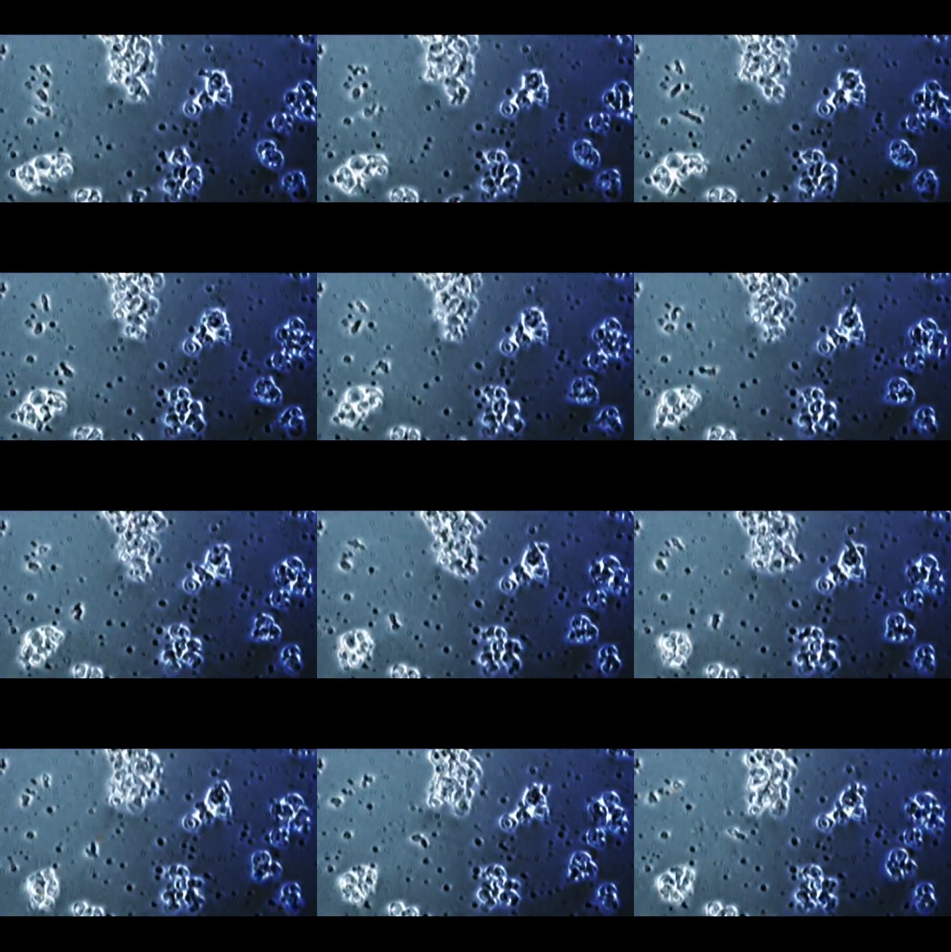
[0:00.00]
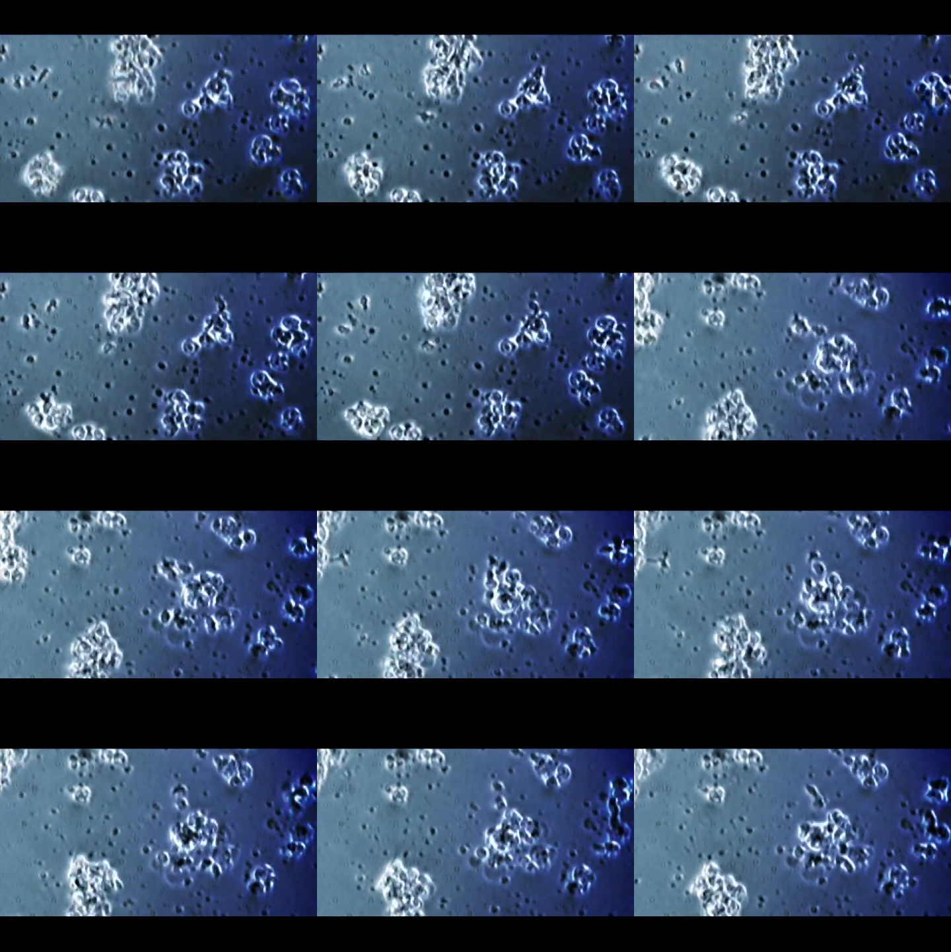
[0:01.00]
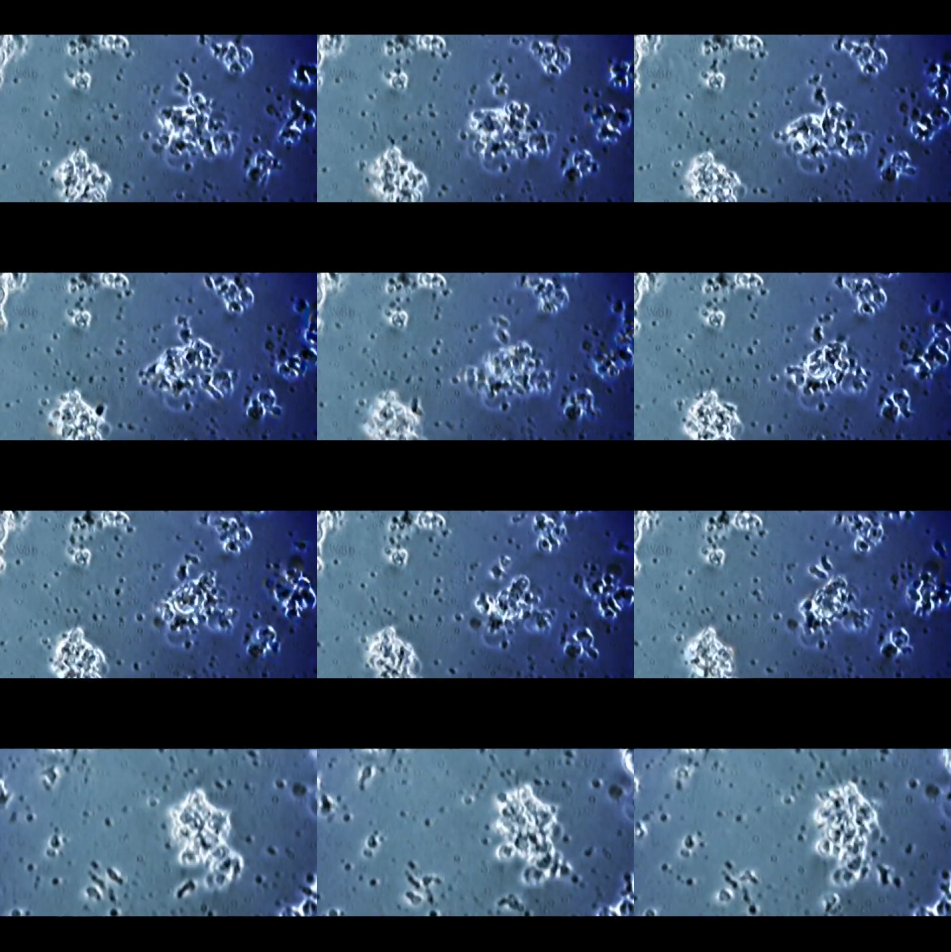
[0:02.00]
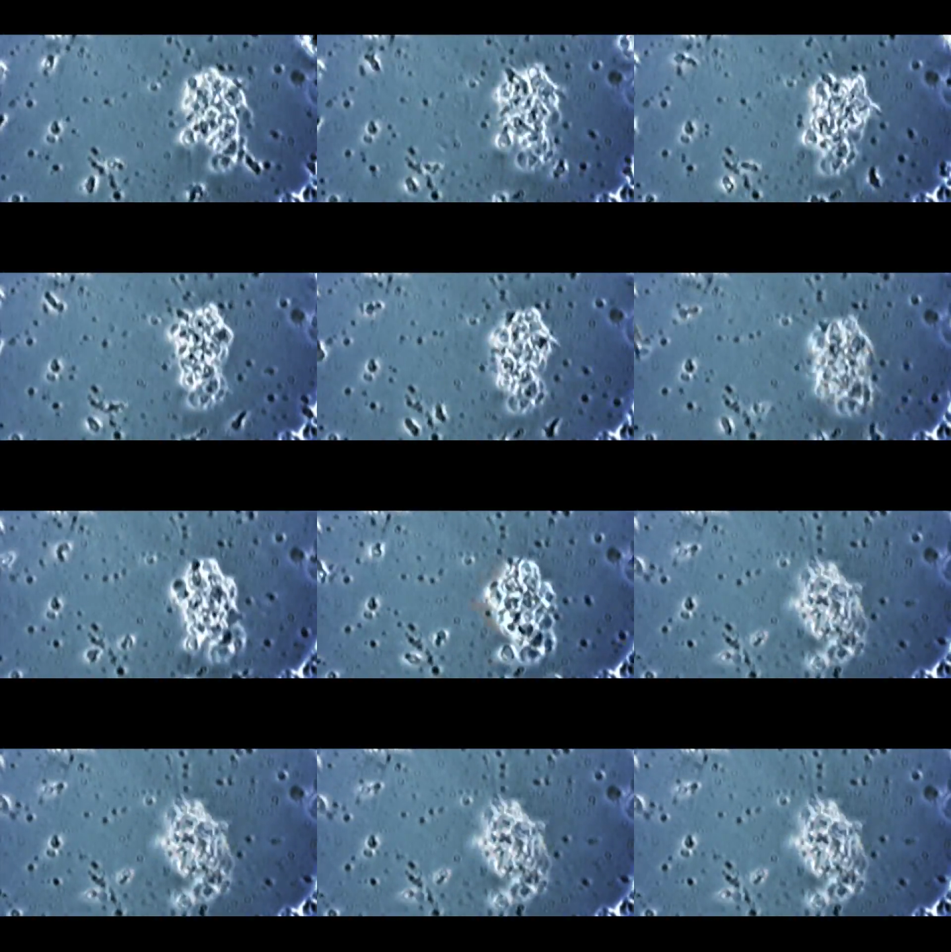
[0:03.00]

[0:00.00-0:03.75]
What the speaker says: Nobody's mouth can be seen.